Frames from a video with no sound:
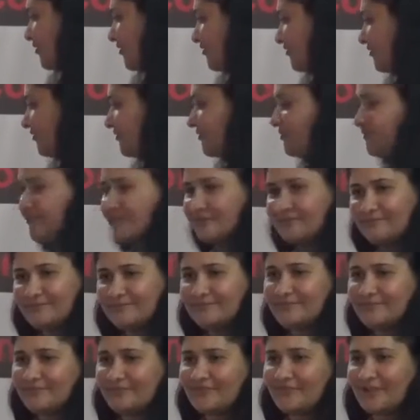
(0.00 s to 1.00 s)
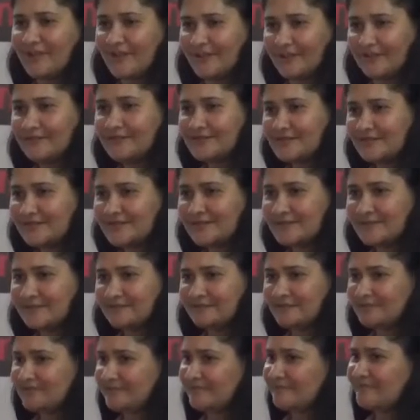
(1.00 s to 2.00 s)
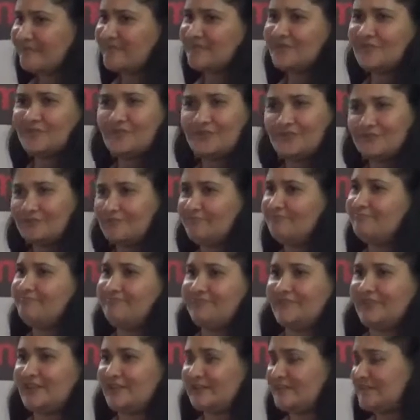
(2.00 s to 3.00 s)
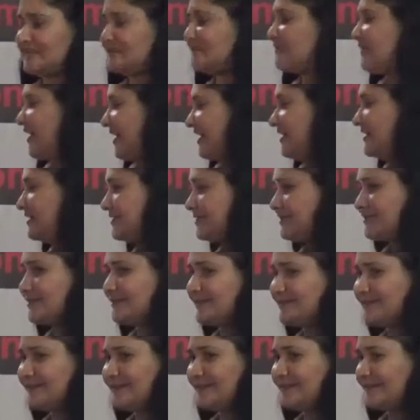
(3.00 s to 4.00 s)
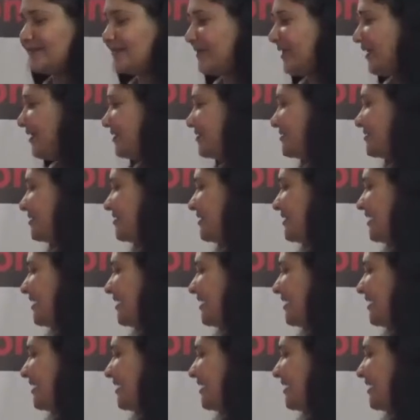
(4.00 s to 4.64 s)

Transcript: of trials. So there is fight, right?